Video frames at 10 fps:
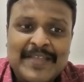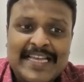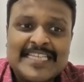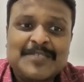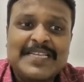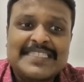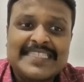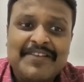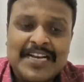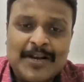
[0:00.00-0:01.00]
It has been
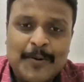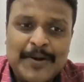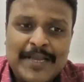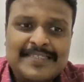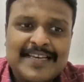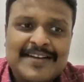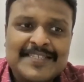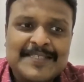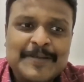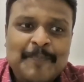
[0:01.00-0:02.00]
7 glorious
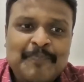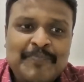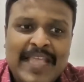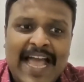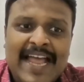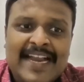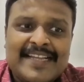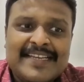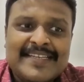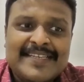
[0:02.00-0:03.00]
years, and